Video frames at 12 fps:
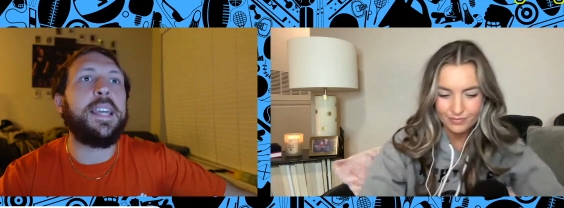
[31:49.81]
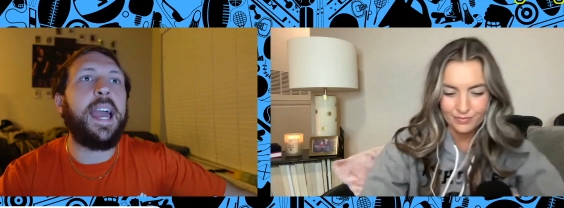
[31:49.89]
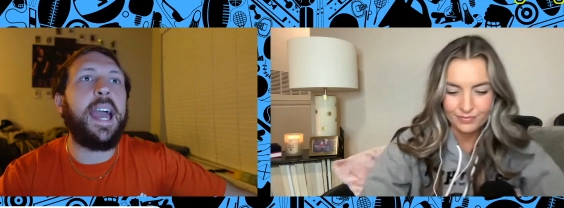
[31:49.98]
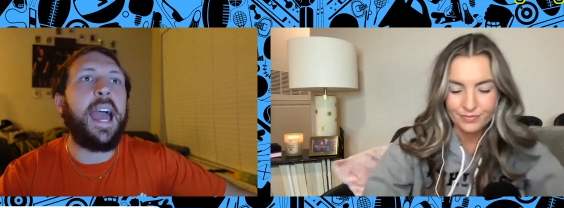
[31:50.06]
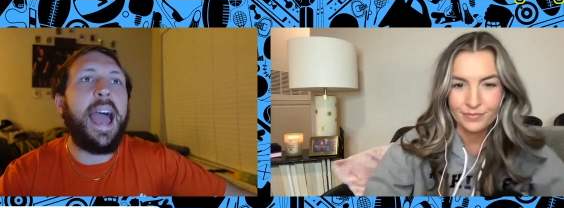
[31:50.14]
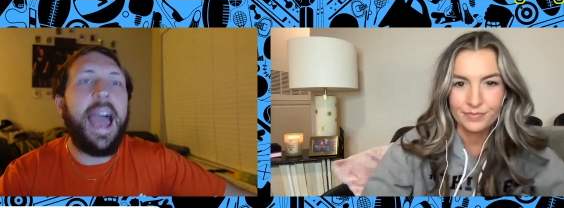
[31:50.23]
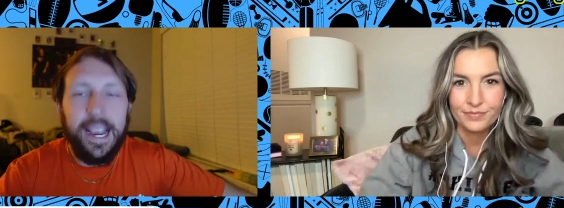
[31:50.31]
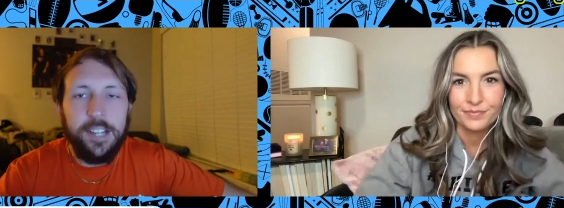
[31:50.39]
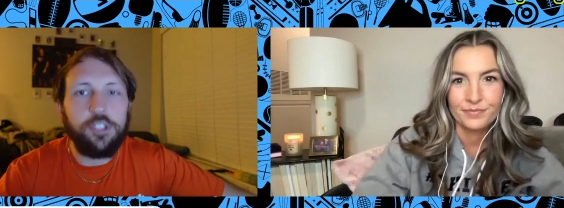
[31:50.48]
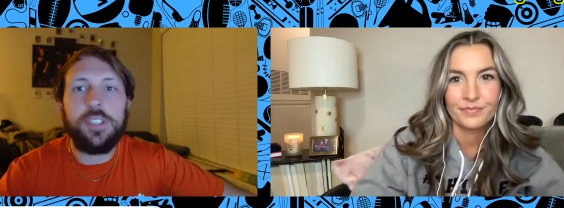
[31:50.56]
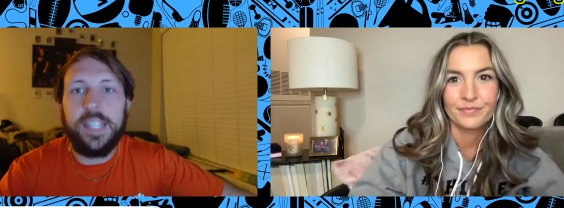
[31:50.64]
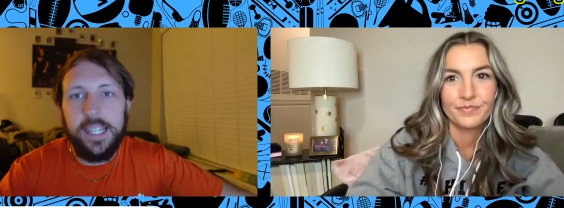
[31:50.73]

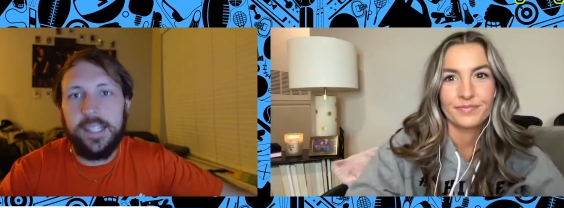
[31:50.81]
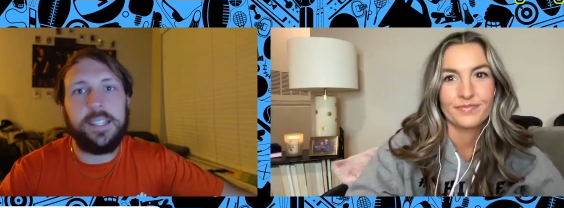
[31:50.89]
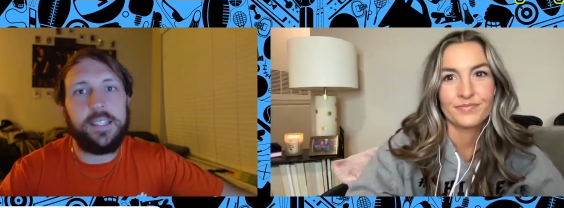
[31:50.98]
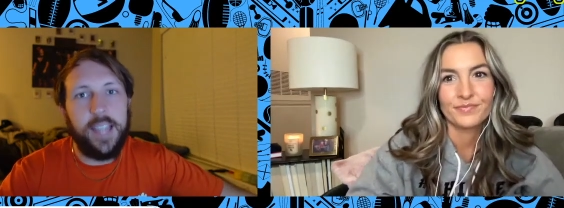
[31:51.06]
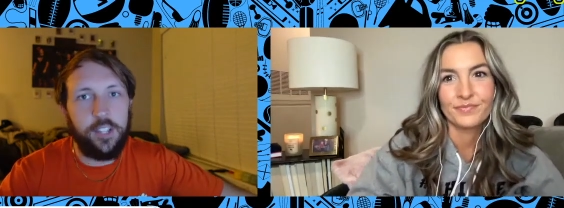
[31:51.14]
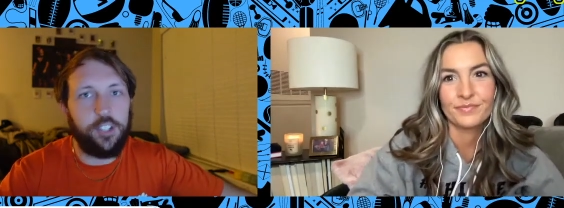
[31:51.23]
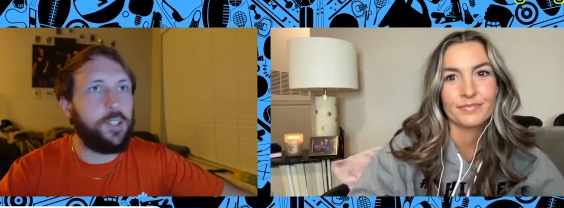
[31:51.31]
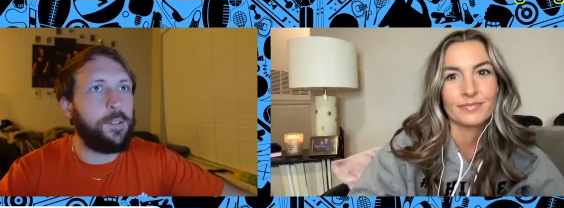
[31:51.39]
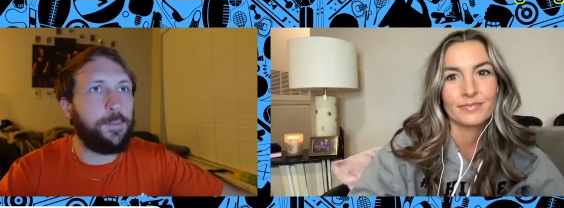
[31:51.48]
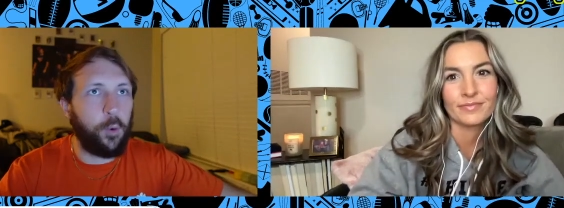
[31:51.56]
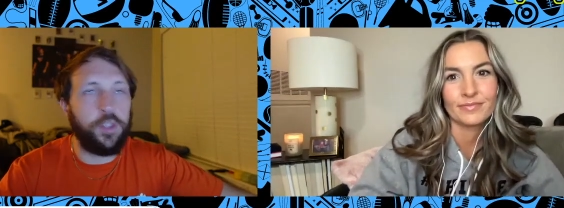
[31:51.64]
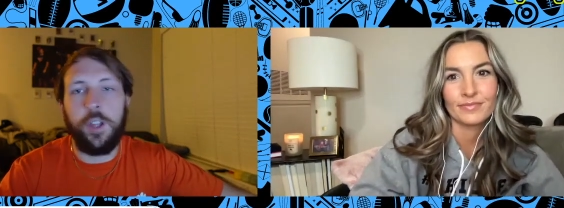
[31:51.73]
Speaker 1: actually in contention for
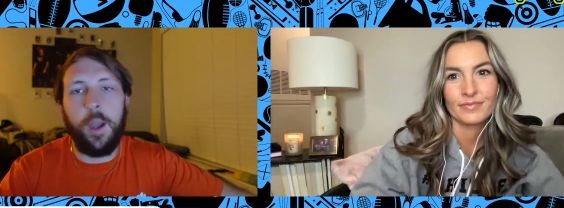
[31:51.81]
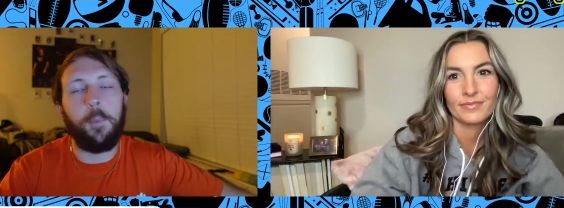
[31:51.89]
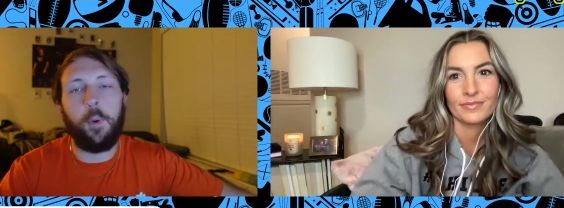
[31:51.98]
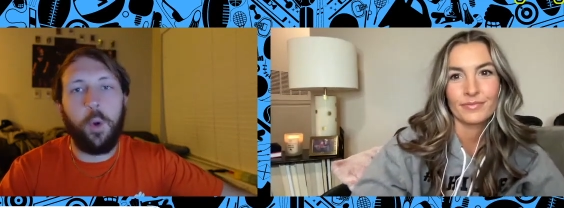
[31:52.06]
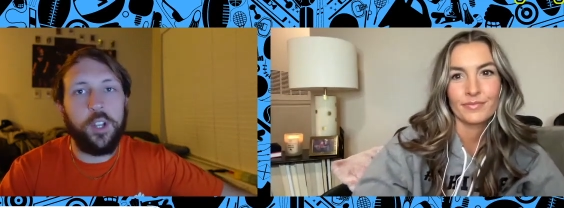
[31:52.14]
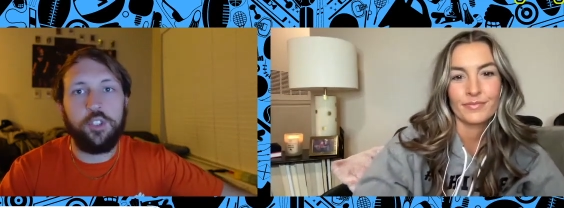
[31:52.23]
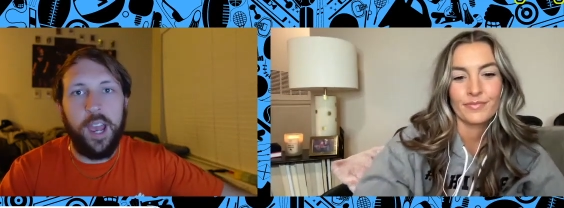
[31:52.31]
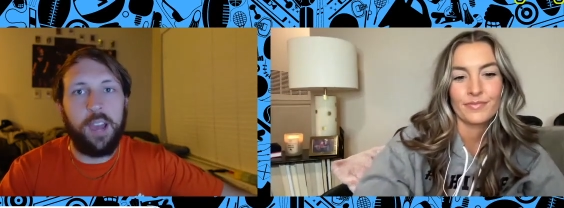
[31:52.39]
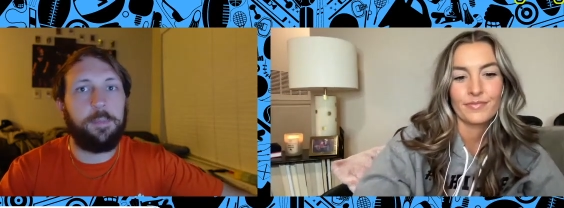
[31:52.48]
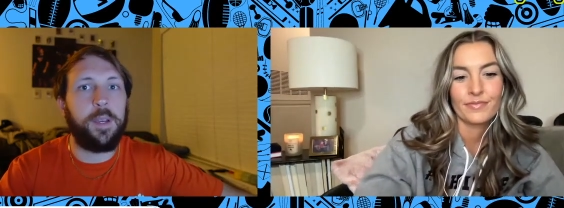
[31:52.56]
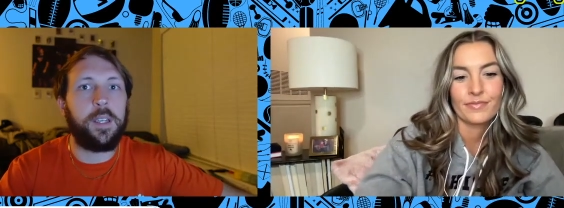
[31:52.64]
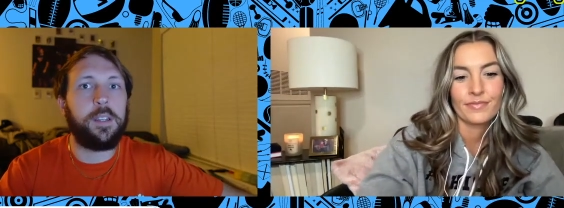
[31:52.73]
the number one draft
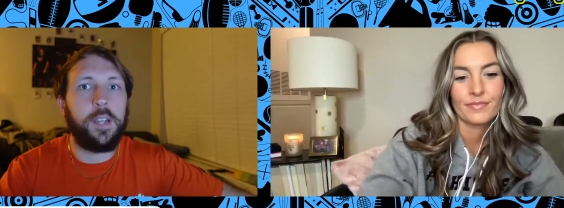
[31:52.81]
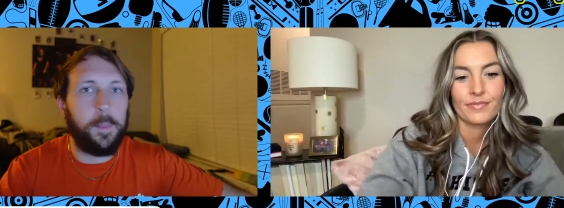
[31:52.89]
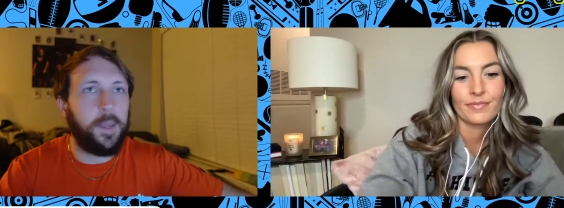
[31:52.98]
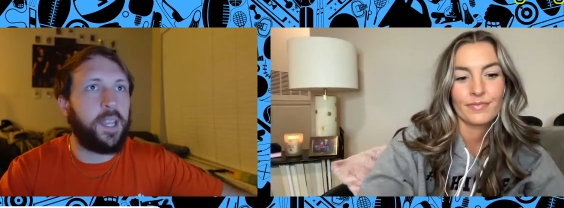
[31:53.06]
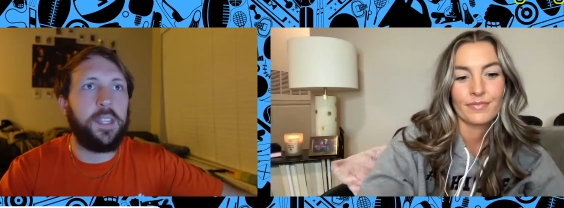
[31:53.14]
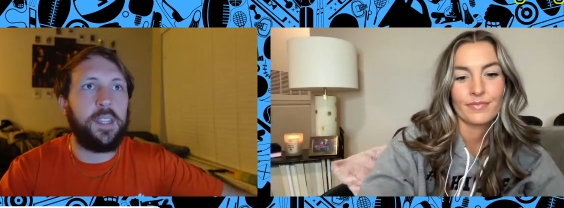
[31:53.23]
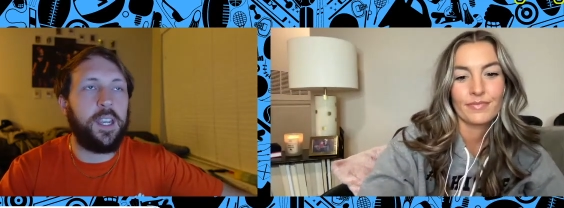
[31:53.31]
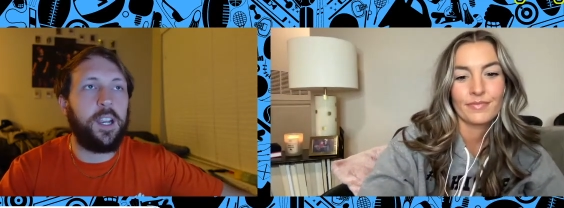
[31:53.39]
pick coming into the year.